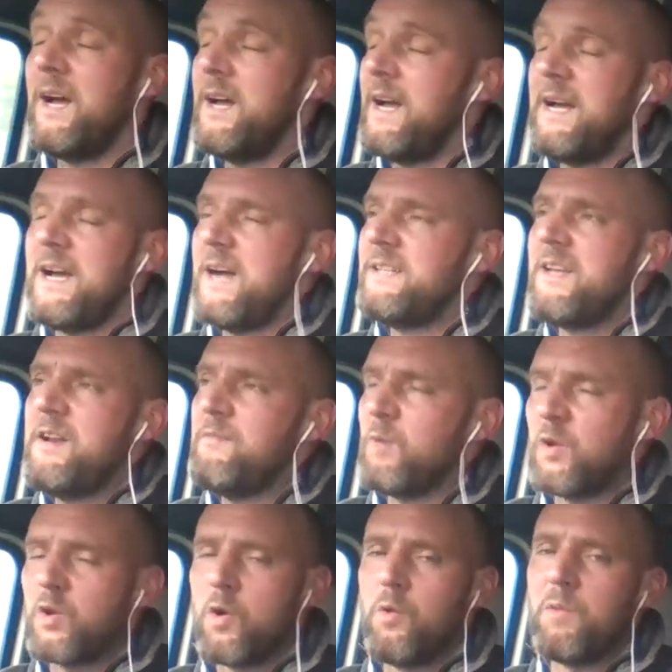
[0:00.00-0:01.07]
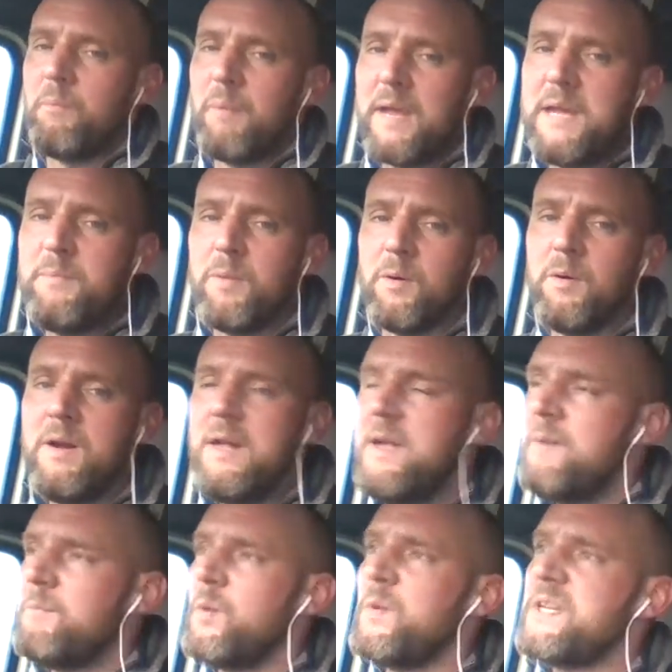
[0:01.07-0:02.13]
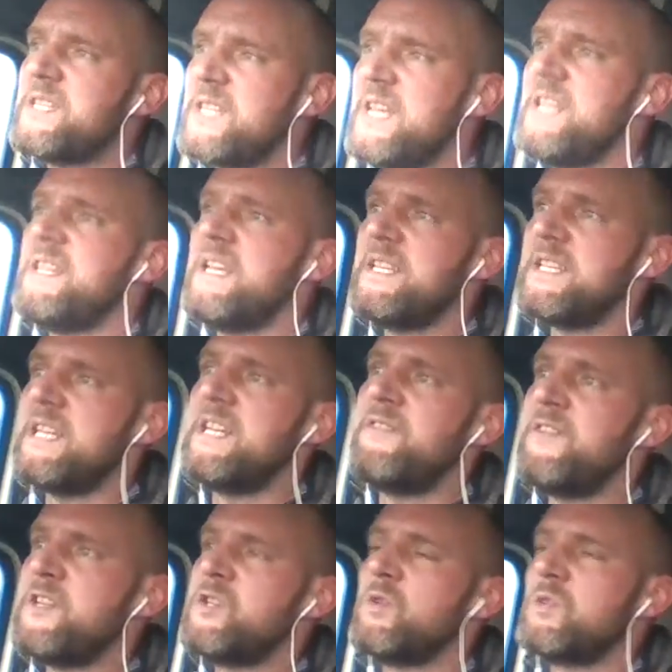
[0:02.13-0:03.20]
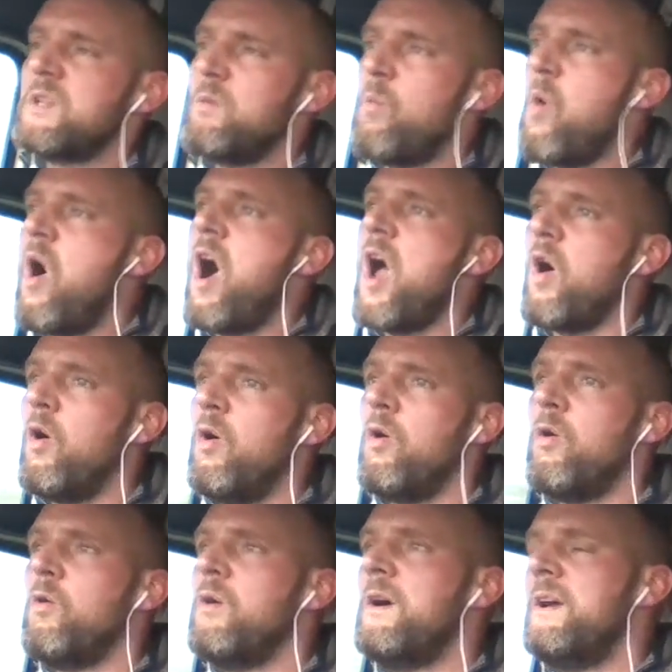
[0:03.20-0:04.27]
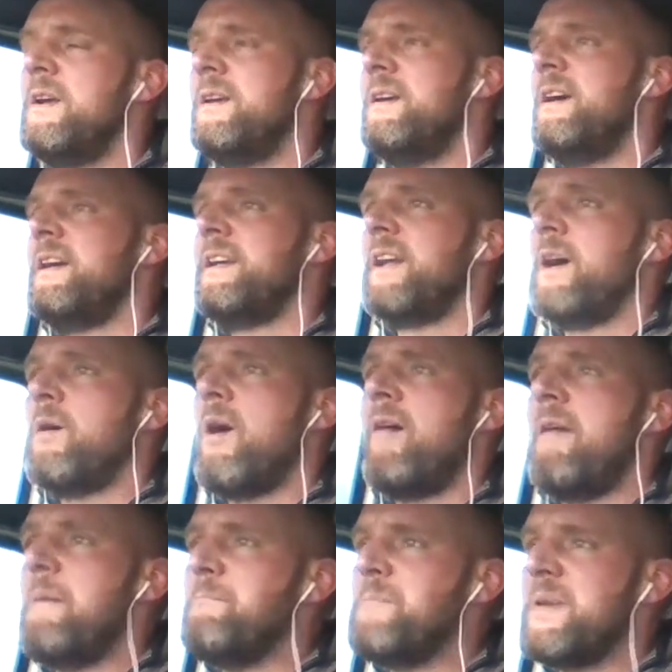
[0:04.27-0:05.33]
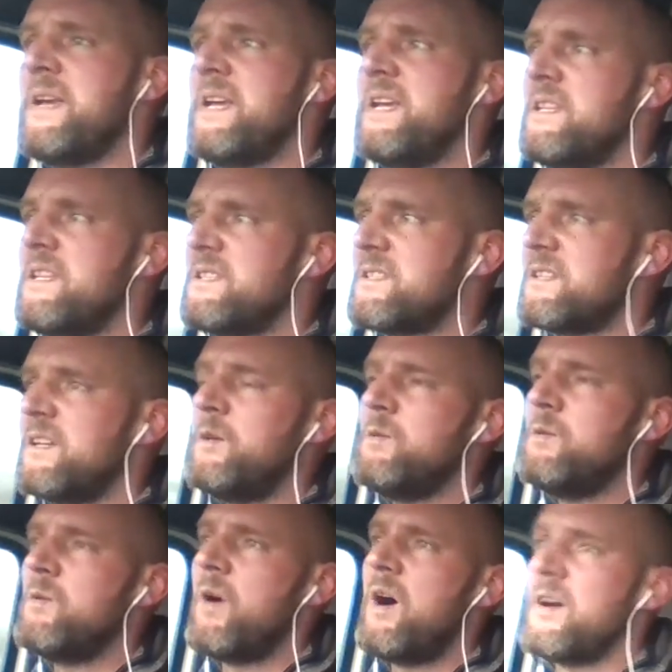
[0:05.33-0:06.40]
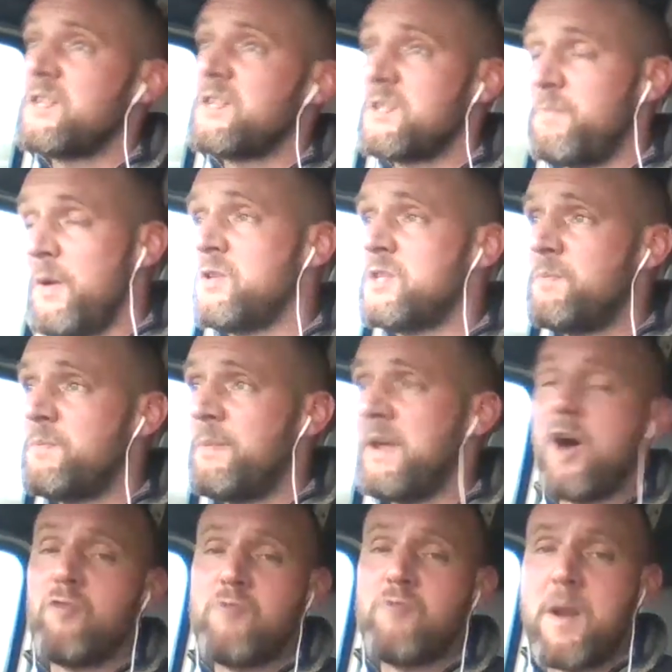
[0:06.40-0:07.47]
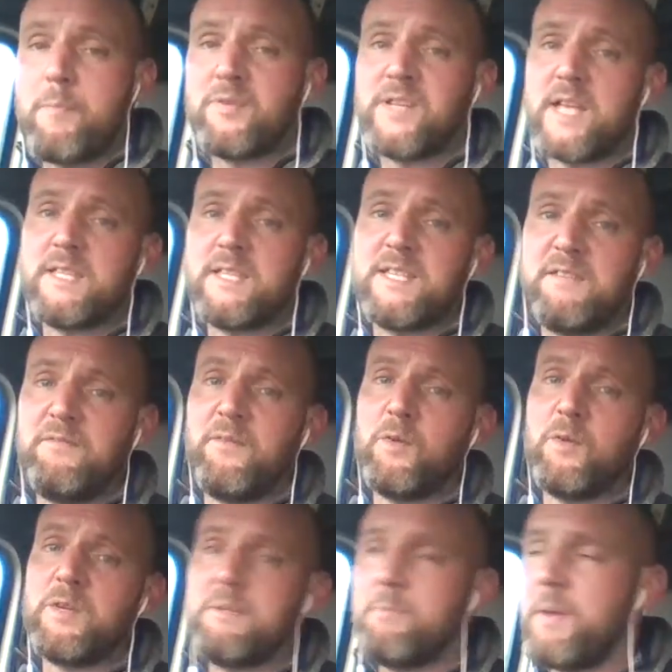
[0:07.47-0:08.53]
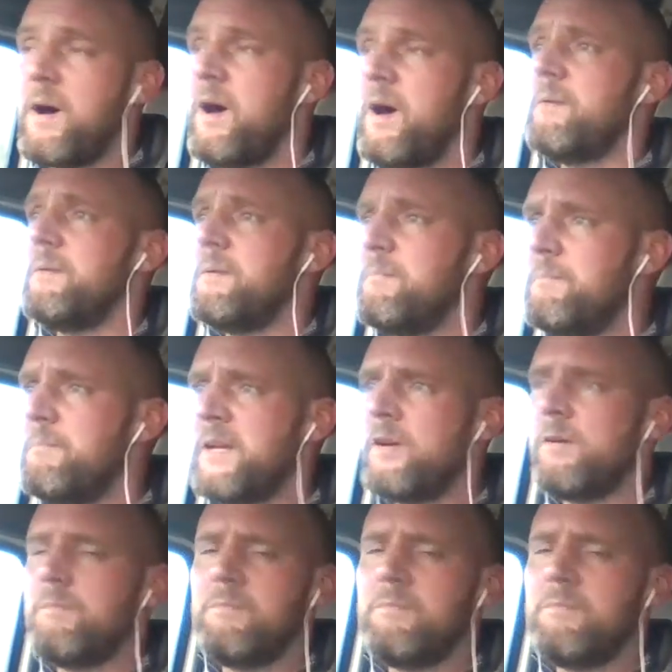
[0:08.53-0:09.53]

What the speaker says: I don't even want to call them people, but we see these individuals in Whitehall, our MPs who are supposed to be our representative voice in Parliament, become